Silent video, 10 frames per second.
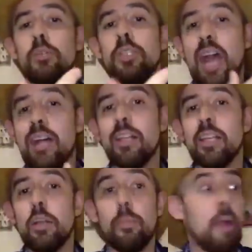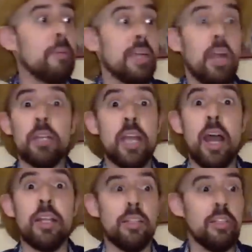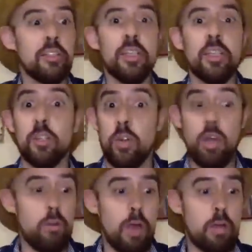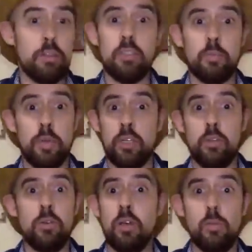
Dial it. You're probably already on it, listening. It's going, oh wow, this is pretty cool.